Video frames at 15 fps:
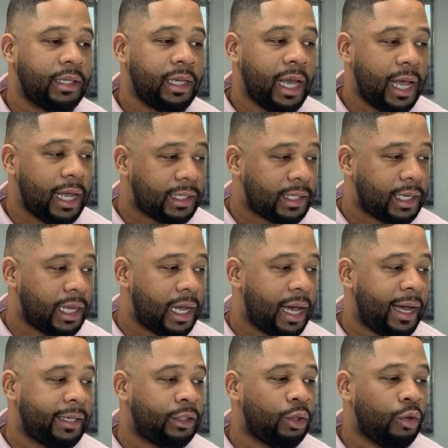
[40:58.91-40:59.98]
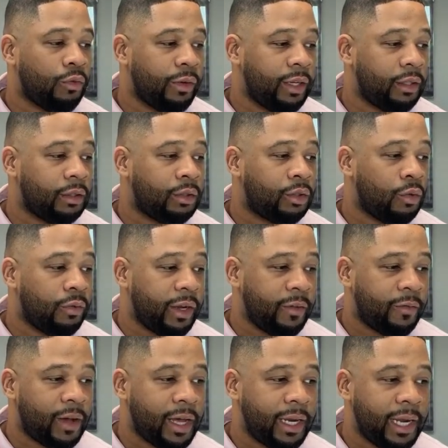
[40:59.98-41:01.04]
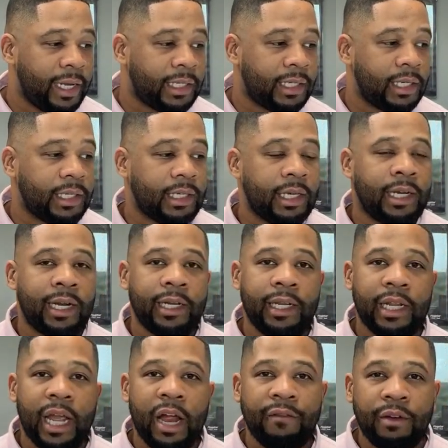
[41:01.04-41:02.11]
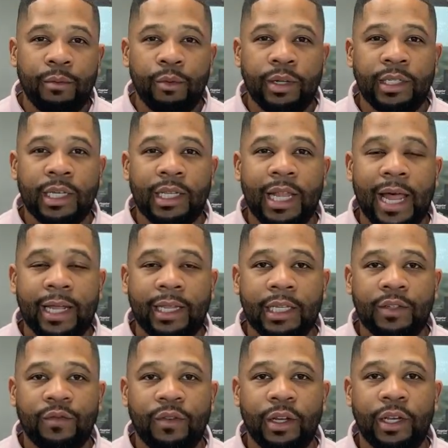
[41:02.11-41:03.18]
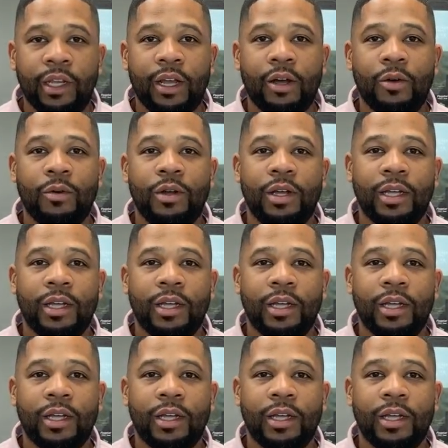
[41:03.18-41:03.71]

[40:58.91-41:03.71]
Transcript: Yes, I do re do refinances, and I need everyone to like this video,